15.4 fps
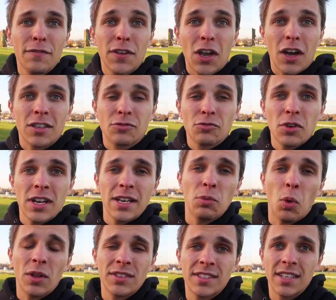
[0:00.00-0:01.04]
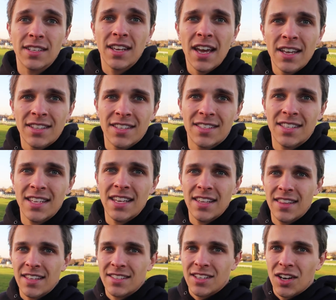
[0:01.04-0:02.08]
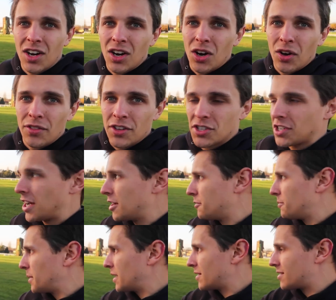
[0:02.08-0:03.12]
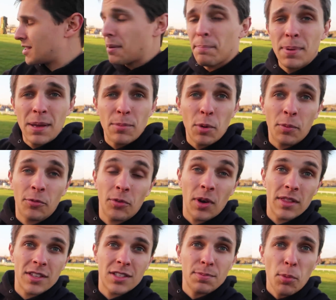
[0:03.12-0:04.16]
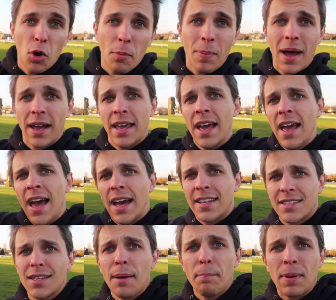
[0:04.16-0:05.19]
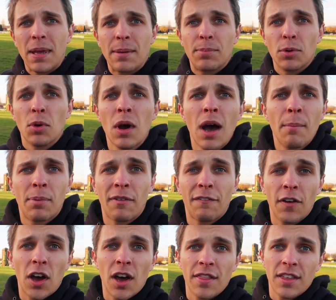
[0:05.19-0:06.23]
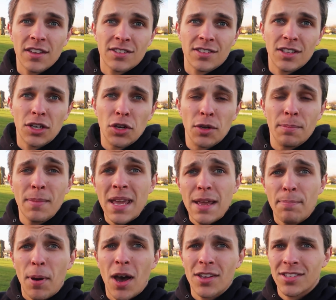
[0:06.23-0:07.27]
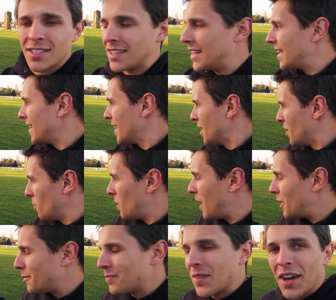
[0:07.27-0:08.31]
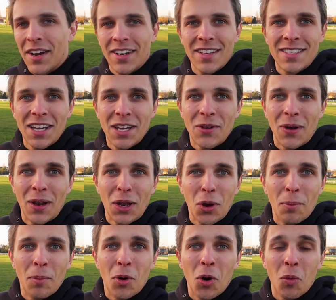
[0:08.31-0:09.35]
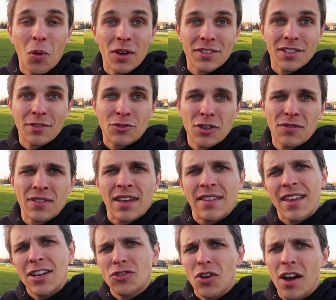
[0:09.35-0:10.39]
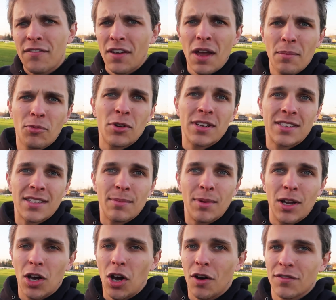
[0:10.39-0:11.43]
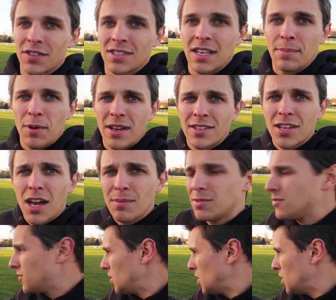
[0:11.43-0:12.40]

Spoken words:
of you guys really wanted to see this car on the channel because some people prefer the Sportback and some people prefer the saloon. Me personally, well, I'm going to tell you a lot more once I've driven it. They drive pretty similar obviously, but in terms of